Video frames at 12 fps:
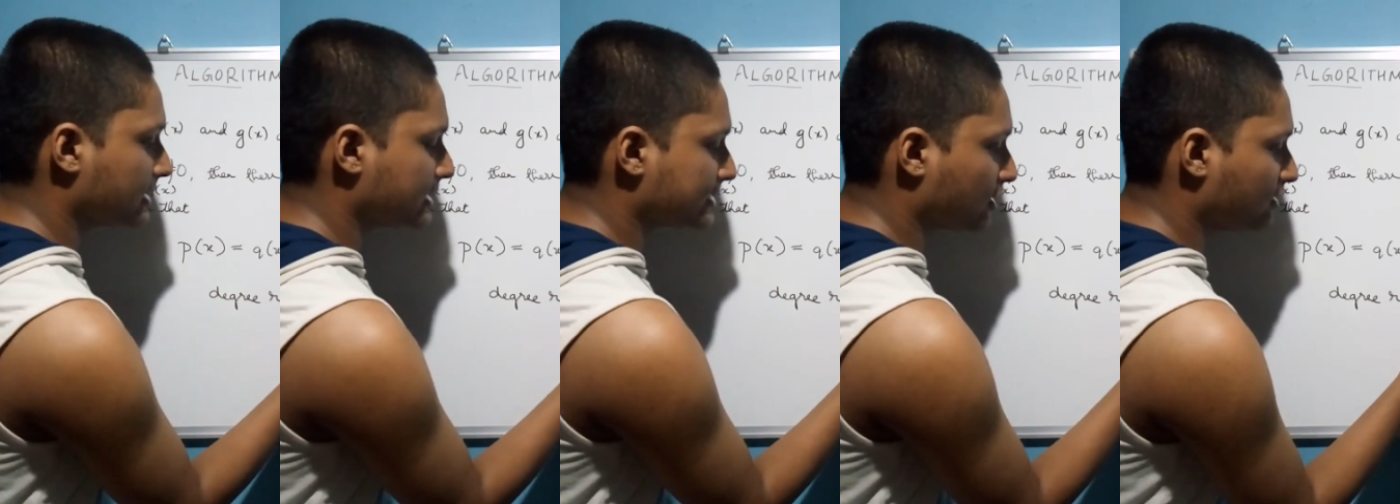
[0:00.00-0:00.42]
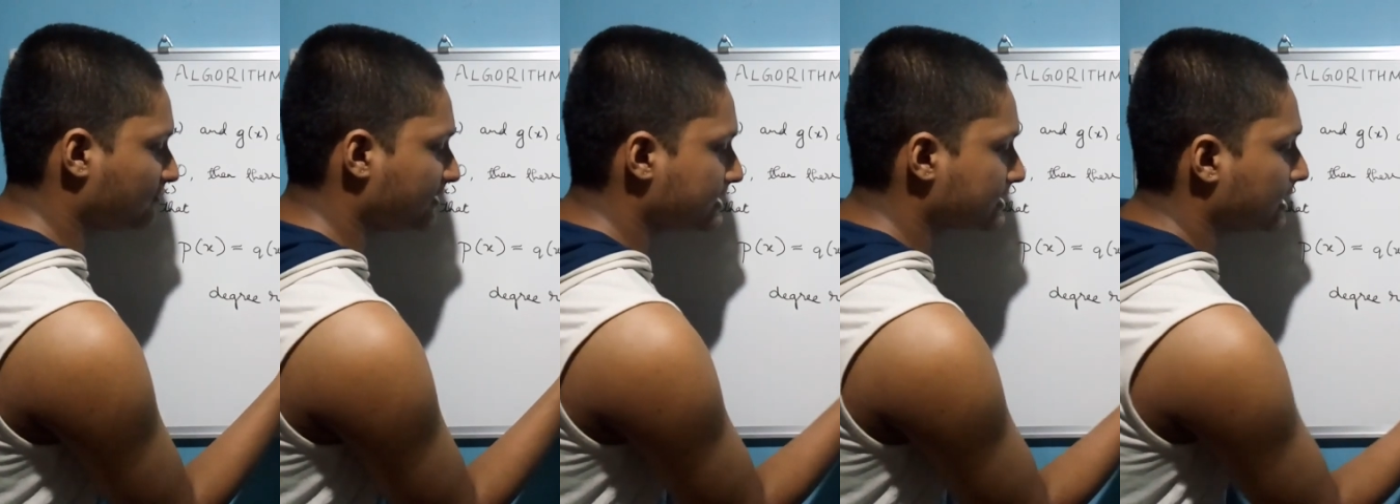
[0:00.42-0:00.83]
is
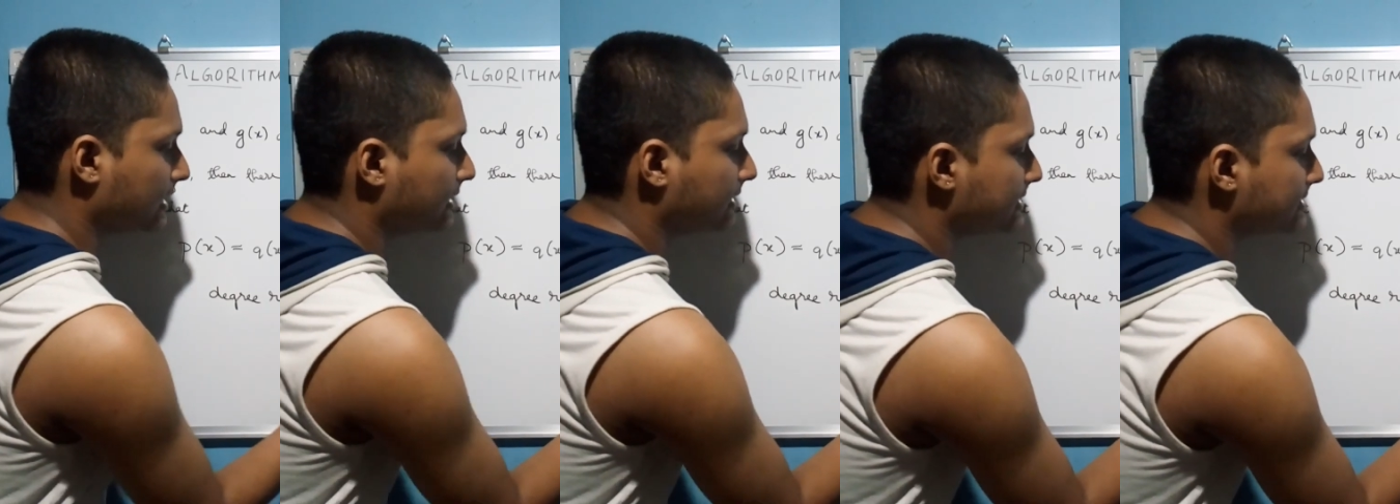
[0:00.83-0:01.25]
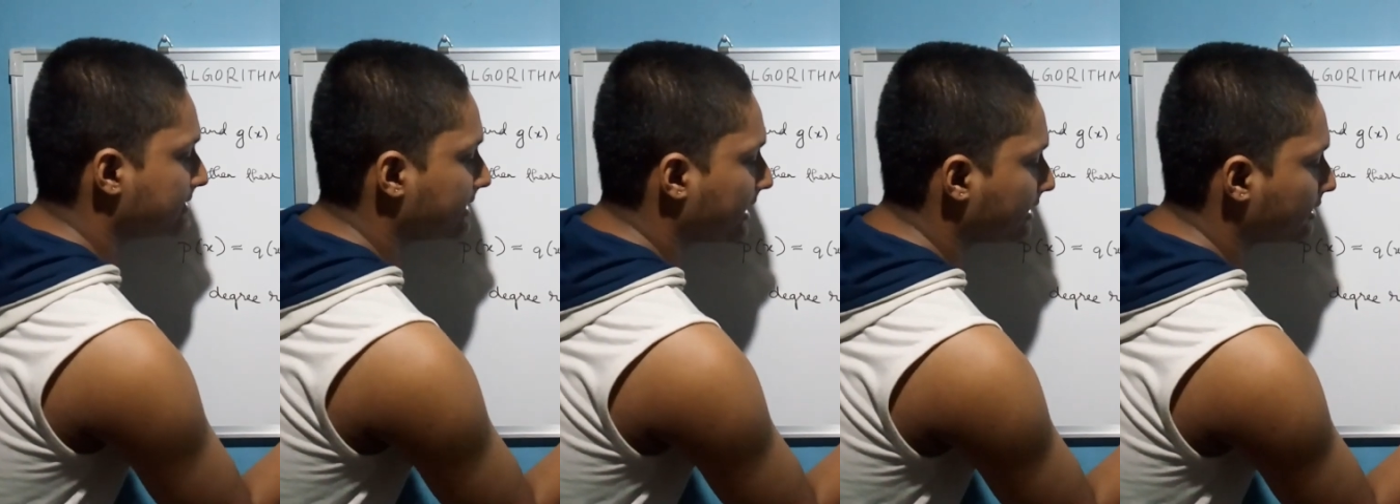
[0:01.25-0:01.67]
always less
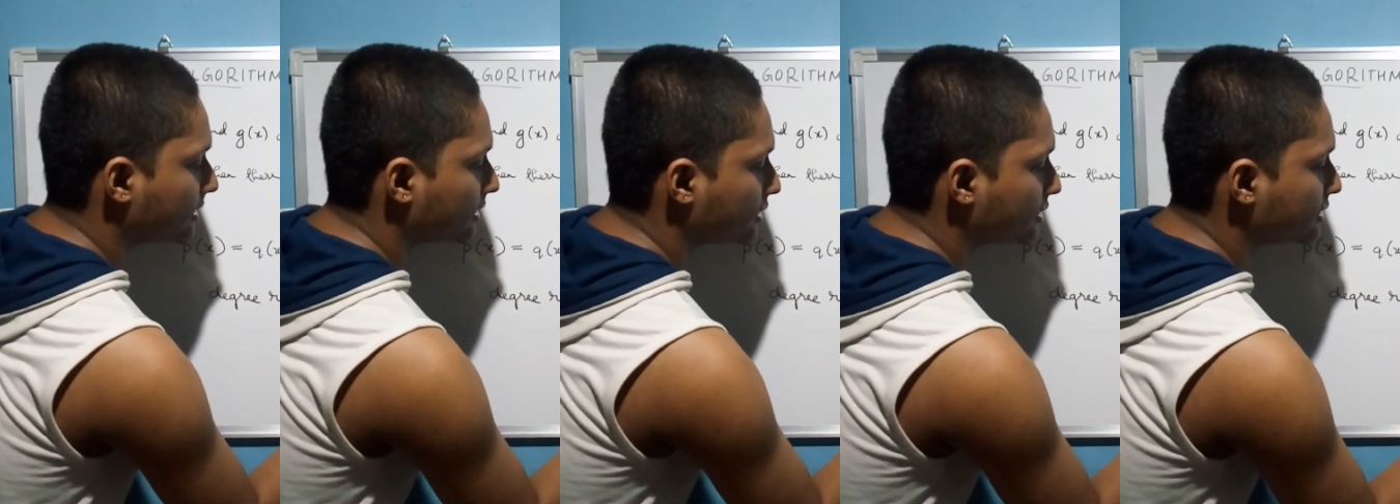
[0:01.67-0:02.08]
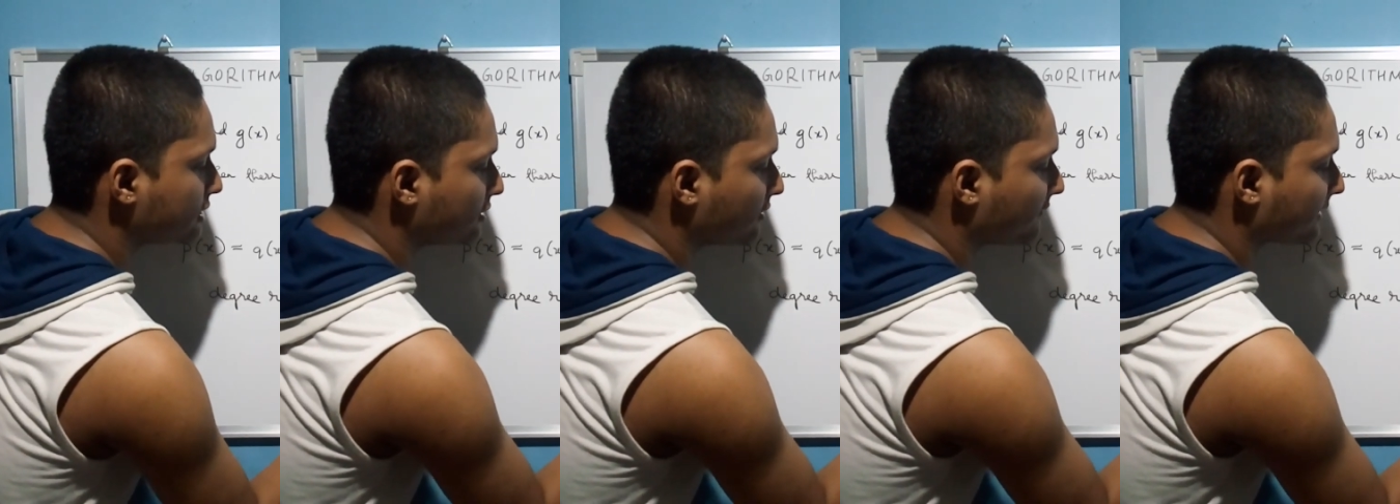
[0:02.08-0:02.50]
than
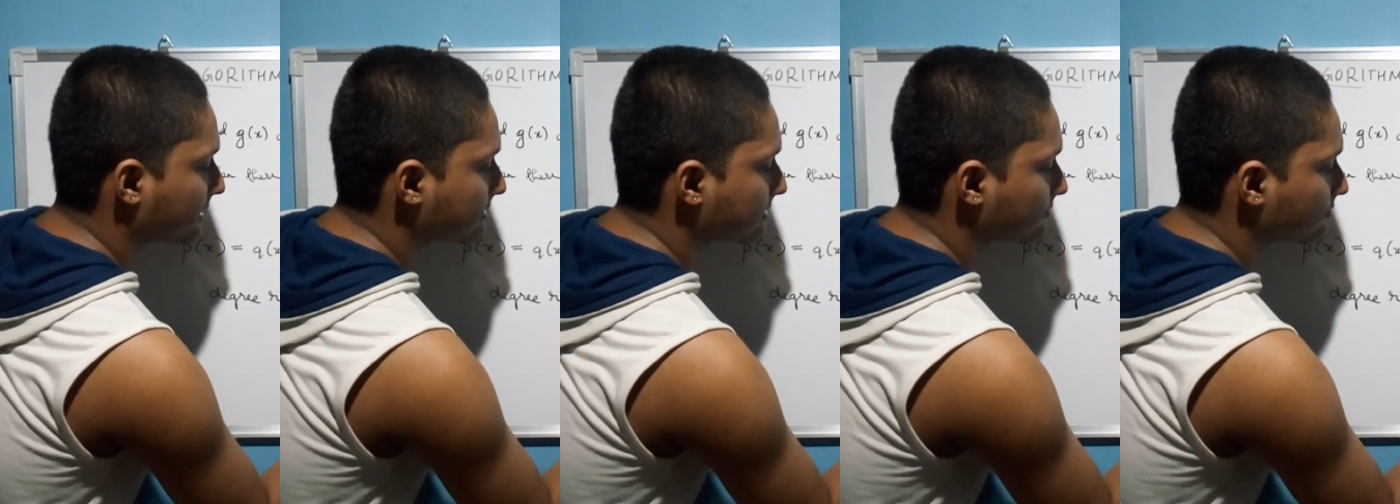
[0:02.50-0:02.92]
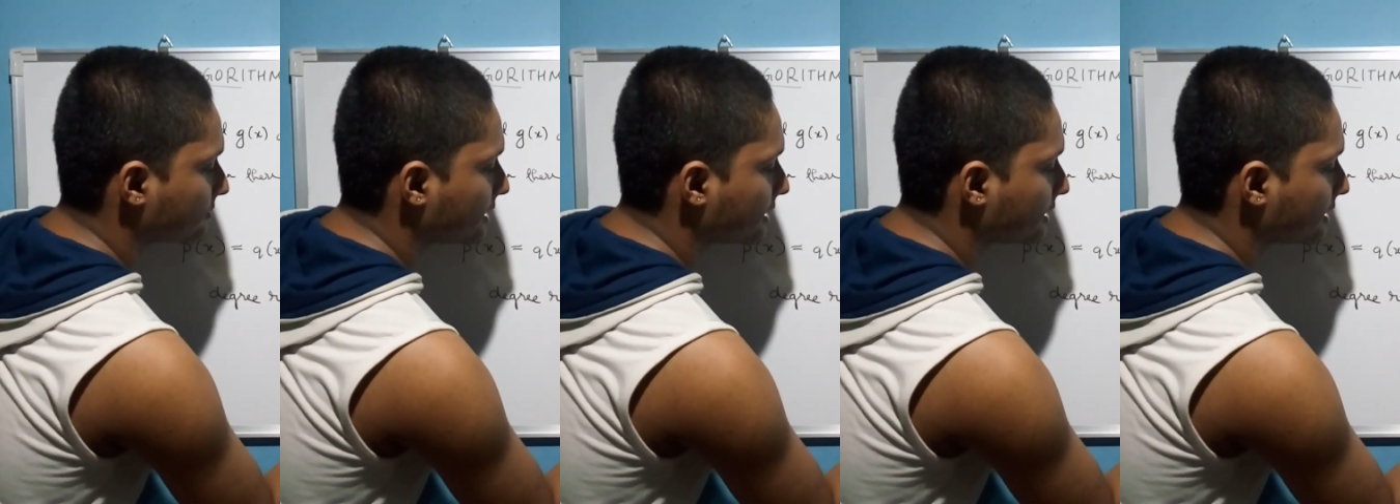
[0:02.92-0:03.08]
g of x.